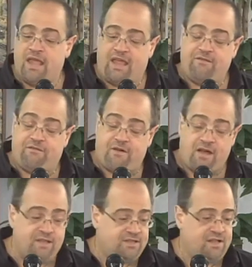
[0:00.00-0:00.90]
and
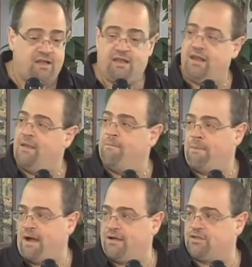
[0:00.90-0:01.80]
Feinstein and
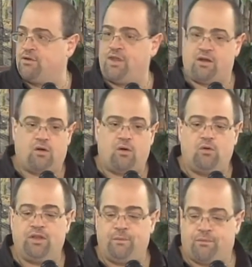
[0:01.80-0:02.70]
Boxer that are
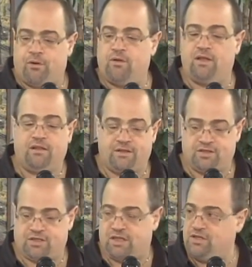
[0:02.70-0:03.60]
holding pro-gun
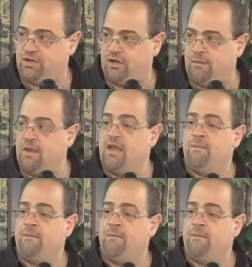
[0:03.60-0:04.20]
legislation up